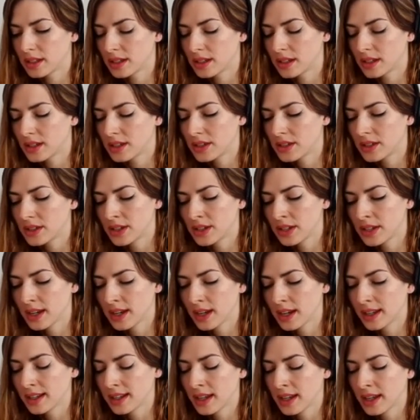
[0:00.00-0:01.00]
Sri
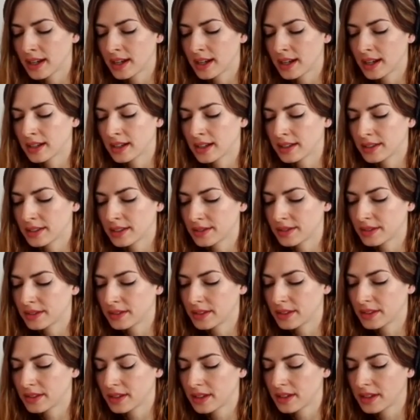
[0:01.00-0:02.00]
Radhika
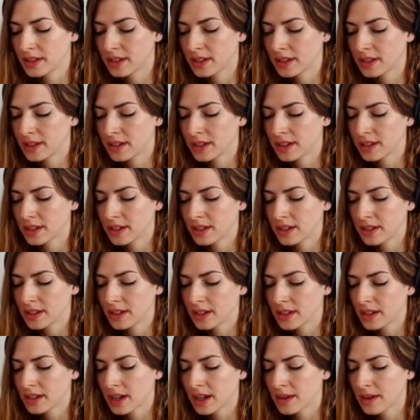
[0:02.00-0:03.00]

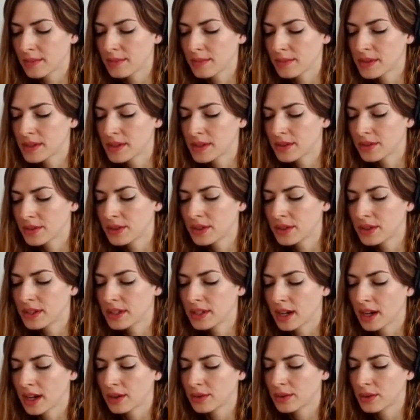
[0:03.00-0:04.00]
comes to the
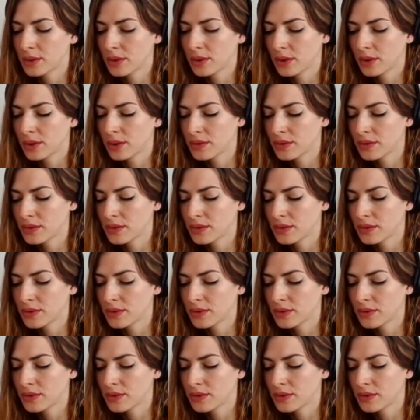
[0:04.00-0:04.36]
town of